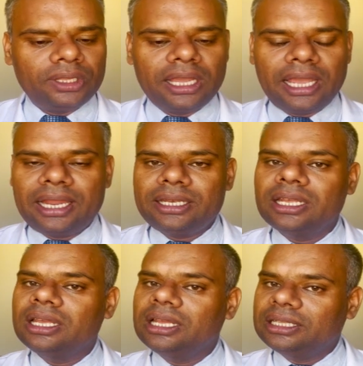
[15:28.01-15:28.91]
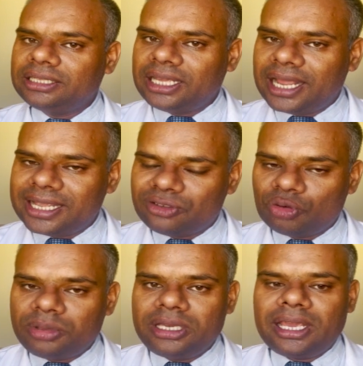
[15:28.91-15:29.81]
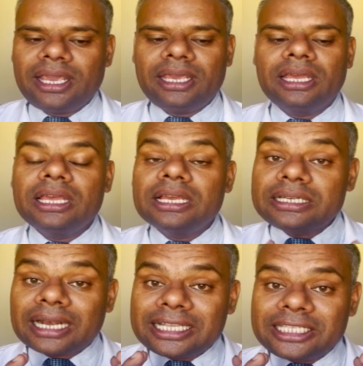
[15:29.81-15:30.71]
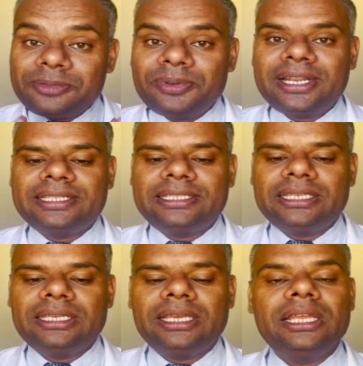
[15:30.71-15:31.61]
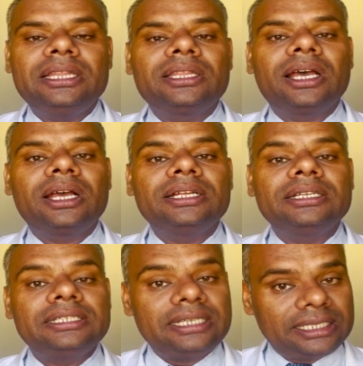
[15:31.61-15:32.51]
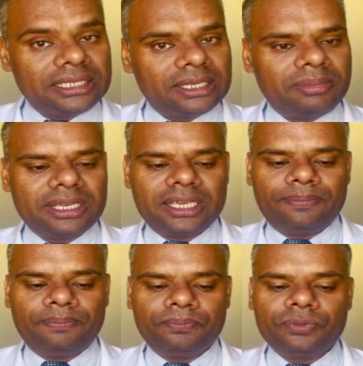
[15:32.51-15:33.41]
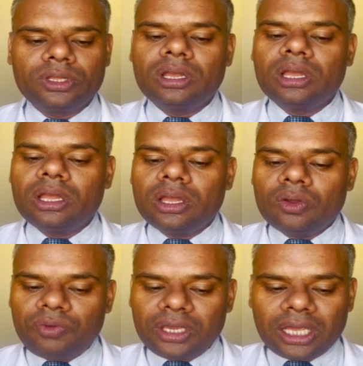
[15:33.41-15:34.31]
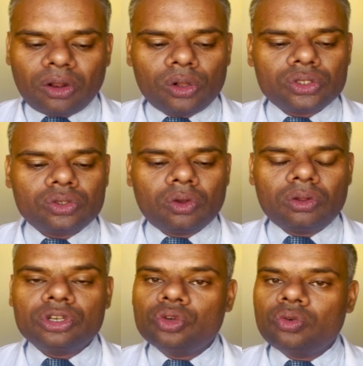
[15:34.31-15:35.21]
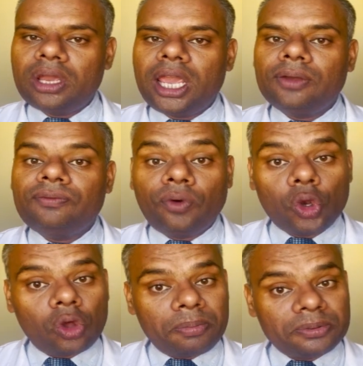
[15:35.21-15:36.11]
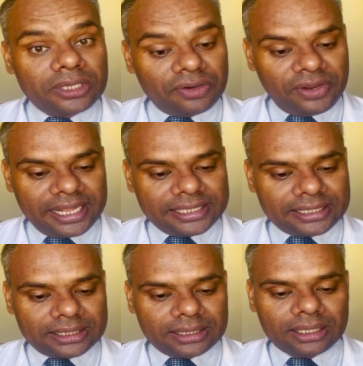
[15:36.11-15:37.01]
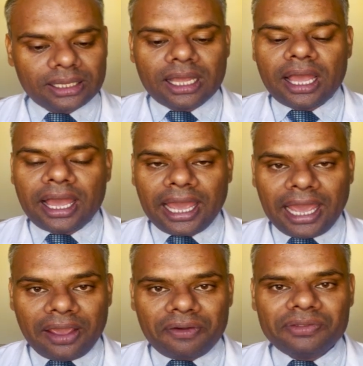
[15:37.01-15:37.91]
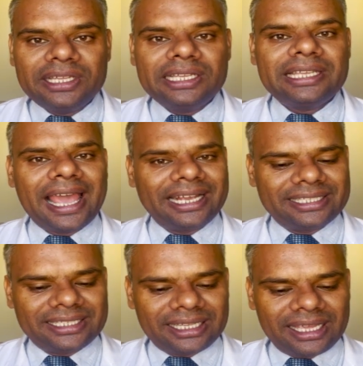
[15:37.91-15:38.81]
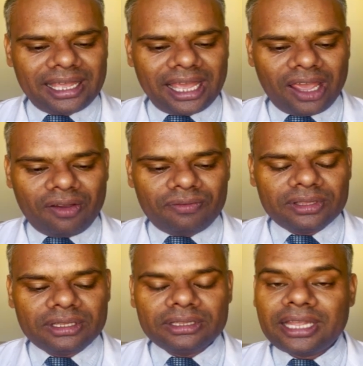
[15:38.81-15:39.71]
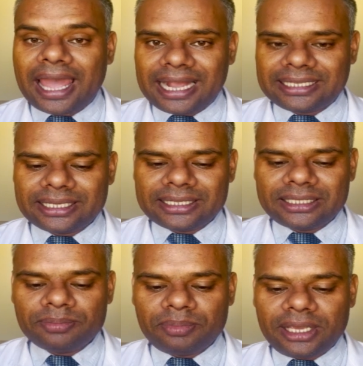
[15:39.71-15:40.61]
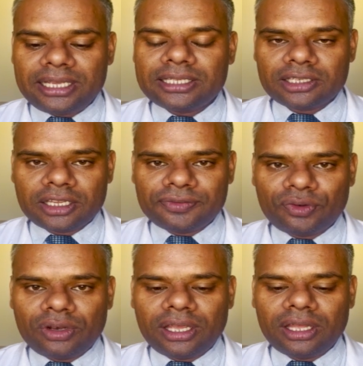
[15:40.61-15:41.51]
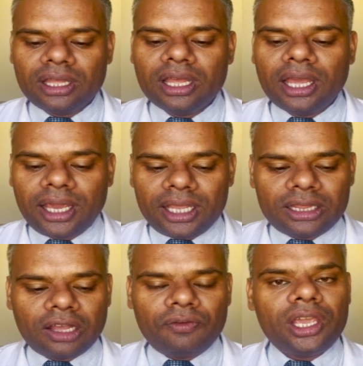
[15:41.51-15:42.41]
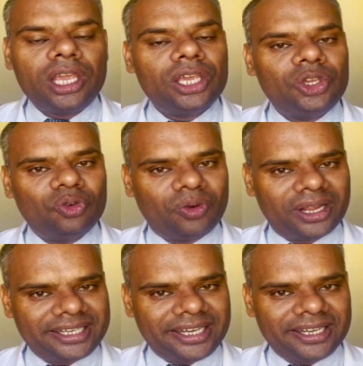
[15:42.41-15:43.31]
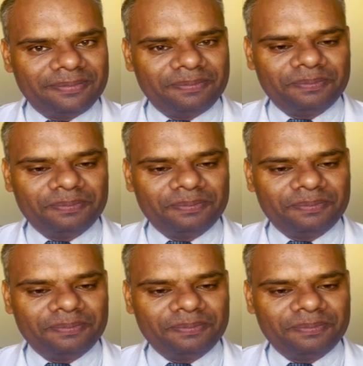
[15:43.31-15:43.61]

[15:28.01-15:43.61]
and there has to be a transparency in the decision making. We can also do a follow-up surveillance. Have the actions being successful in the way you wanted?